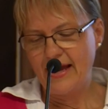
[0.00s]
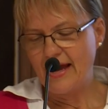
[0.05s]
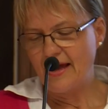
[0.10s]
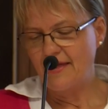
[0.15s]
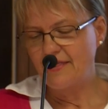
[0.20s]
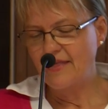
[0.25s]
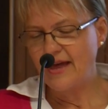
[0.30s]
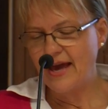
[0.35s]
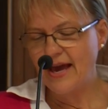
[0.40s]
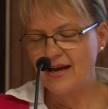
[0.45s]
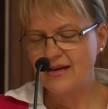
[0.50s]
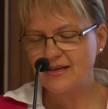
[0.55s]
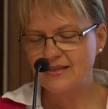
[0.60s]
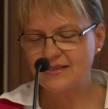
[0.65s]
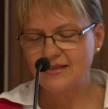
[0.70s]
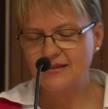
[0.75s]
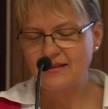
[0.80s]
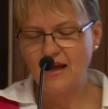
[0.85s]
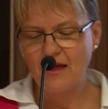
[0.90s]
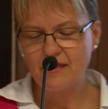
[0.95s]
And there
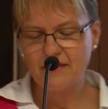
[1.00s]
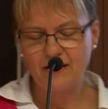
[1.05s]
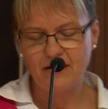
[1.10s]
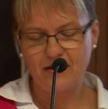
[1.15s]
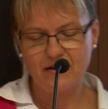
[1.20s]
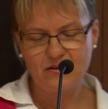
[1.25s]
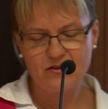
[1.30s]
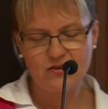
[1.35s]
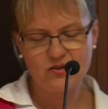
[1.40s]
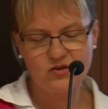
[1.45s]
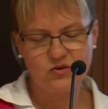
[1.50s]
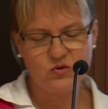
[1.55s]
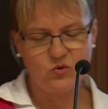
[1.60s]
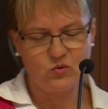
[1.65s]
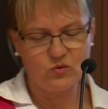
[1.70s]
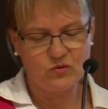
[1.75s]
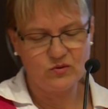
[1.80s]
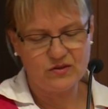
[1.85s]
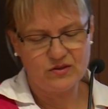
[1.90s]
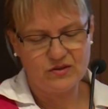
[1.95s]
is another
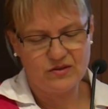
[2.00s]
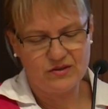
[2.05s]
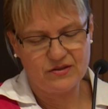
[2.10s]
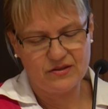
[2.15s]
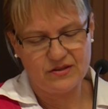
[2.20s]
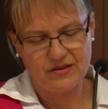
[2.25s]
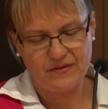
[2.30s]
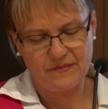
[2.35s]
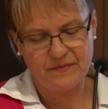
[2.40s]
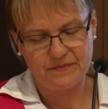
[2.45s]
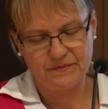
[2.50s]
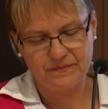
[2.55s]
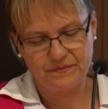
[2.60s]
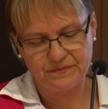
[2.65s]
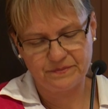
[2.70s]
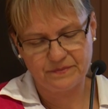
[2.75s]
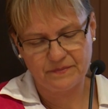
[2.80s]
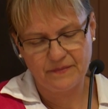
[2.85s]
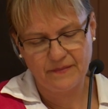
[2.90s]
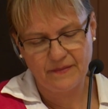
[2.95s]
source,
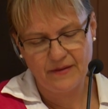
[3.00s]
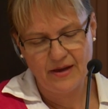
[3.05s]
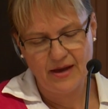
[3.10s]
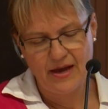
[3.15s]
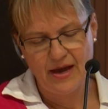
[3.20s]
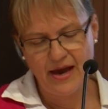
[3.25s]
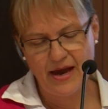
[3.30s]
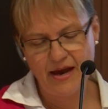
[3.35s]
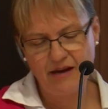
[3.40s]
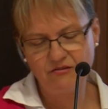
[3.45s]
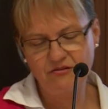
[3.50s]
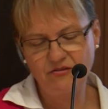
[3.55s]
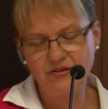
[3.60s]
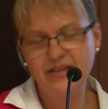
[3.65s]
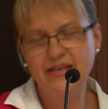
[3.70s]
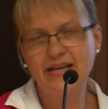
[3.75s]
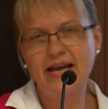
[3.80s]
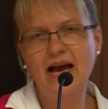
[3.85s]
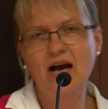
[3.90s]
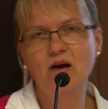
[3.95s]
Henry
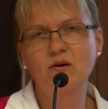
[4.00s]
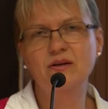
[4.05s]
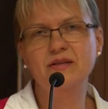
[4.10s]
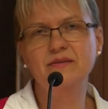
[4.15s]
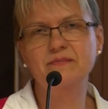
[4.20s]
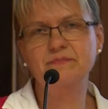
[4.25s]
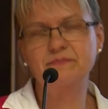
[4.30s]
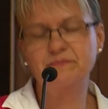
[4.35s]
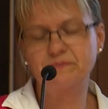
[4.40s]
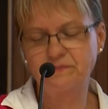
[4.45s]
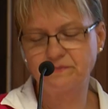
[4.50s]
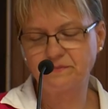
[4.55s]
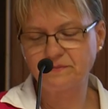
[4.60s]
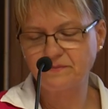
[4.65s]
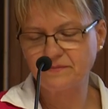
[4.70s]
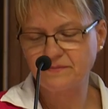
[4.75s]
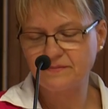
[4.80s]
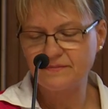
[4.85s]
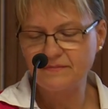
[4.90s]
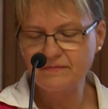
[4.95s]
Nouwen.
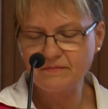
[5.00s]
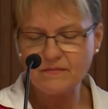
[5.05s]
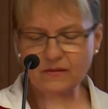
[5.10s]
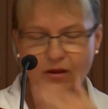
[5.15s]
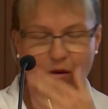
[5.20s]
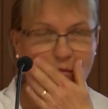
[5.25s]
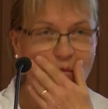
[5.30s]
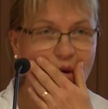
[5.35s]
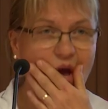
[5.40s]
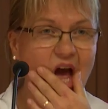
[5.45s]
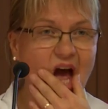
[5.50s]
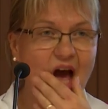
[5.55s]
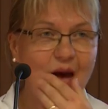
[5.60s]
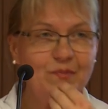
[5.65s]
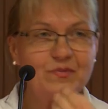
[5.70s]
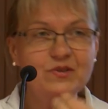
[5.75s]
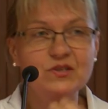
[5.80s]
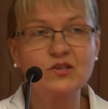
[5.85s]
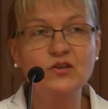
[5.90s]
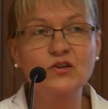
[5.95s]

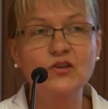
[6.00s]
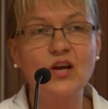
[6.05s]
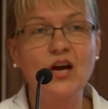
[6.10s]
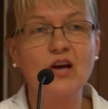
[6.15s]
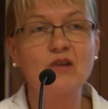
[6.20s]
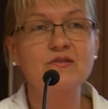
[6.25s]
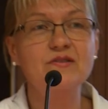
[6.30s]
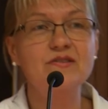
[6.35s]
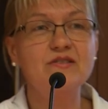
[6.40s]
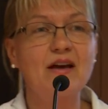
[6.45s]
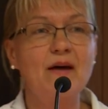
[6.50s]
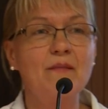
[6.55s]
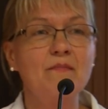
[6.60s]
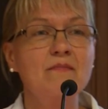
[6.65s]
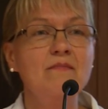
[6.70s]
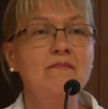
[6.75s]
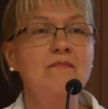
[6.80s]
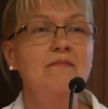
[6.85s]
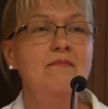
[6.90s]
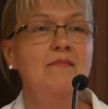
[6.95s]
Perhaps you know
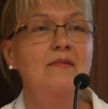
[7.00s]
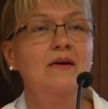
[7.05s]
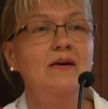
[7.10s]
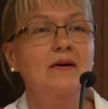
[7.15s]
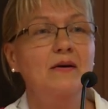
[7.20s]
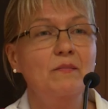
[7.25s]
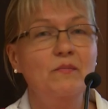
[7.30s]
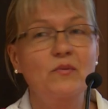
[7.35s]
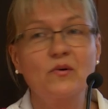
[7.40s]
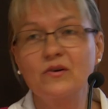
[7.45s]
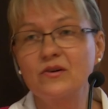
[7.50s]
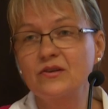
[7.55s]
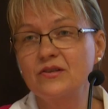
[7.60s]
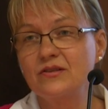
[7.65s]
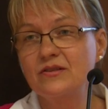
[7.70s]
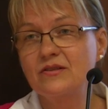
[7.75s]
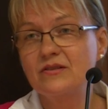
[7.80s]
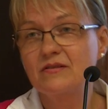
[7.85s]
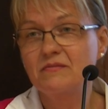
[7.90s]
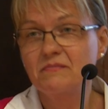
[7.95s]
some
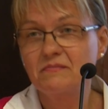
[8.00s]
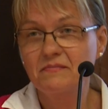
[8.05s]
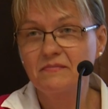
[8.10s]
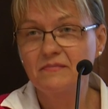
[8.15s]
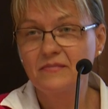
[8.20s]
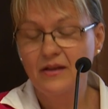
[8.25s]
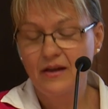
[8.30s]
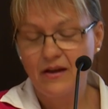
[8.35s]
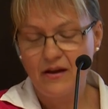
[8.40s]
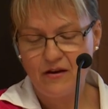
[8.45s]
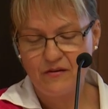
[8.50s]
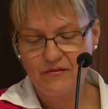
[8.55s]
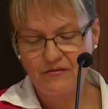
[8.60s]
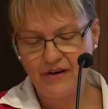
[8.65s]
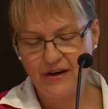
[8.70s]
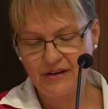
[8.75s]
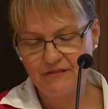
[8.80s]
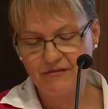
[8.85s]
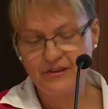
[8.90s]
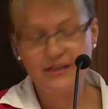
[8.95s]
books of
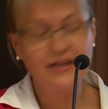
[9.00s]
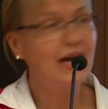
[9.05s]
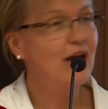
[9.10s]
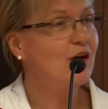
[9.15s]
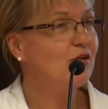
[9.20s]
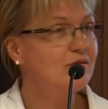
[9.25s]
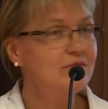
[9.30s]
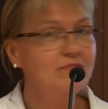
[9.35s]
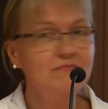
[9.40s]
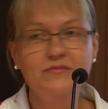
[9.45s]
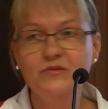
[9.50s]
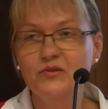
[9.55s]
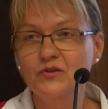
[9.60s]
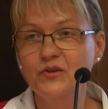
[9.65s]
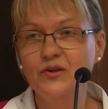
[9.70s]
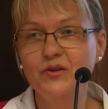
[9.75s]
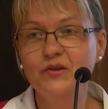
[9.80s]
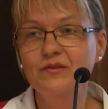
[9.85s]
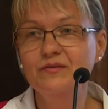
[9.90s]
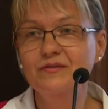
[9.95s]
Henry Nouwen, do
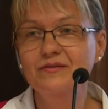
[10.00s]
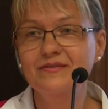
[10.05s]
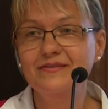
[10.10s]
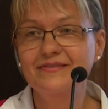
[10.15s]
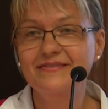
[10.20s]
you?